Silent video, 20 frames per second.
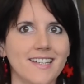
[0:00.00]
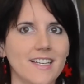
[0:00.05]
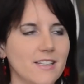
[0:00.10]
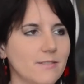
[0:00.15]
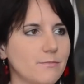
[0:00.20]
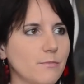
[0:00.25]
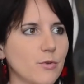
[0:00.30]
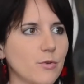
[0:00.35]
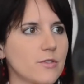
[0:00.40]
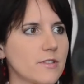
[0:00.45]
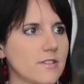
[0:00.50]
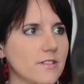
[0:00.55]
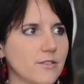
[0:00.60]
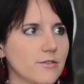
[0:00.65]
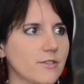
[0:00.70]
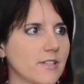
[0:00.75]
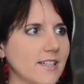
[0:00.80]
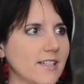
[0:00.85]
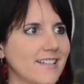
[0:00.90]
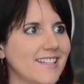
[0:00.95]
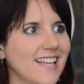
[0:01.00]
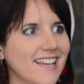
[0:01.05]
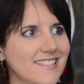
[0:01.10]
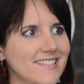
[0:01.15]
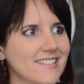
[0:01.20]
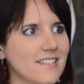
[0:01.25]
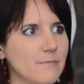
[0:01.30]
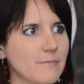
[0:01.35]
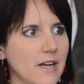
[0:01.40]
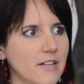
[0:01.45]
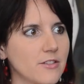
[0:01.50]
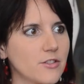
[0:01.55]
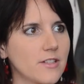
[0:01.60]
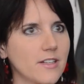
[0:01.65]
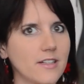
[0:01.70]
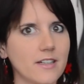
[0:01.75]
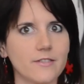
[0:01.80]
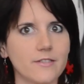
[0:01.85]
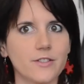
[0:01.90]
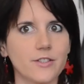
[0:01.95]
and mostly you can guess the
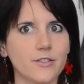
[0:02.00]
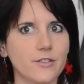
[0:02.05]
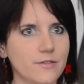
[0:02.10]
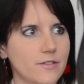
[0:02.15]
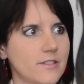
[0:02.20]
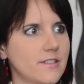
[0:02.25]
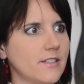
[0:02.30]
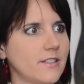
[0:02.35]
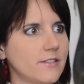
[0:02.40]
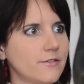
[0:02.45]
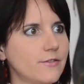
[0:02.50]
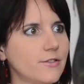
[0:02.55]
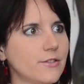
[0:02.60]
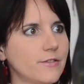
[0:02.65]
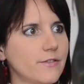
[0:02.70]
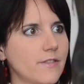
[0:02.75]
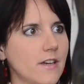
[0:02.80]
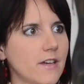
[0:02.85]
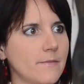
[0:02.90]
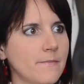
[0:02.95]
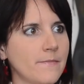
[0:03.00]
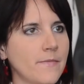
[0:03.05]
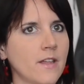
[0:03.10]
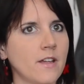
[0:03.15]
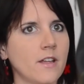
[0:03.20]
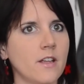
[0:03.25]
punchline after you've seen a few of them.